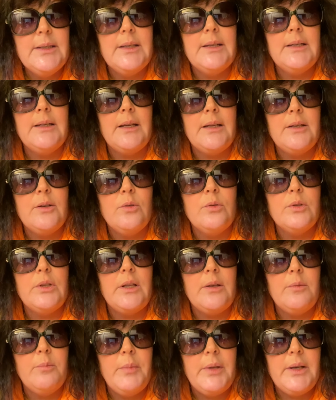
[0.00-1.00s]
and I know
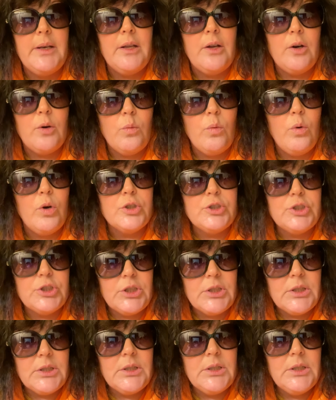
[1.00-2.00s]
that many are
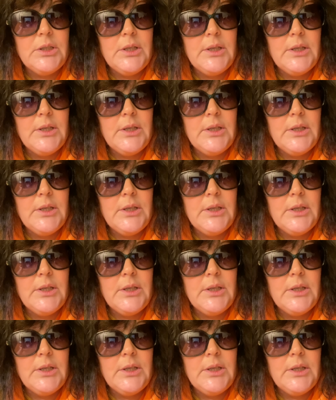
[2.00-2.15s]
watching.